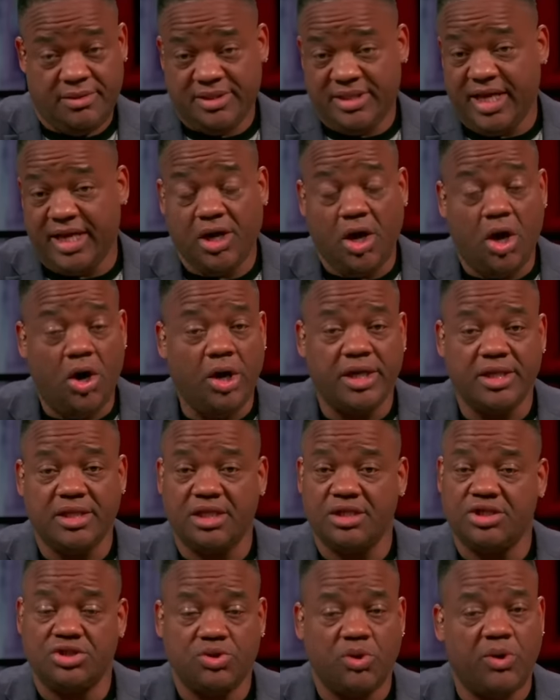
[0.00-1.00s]
they called it
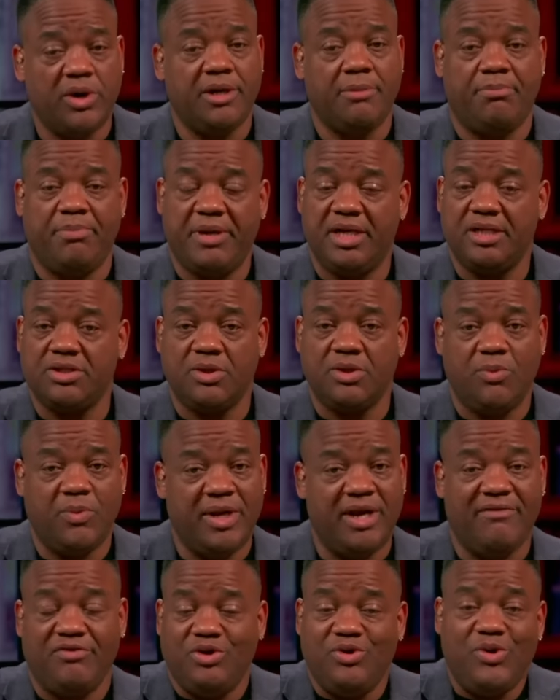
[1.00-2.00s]
the short bus or whatever.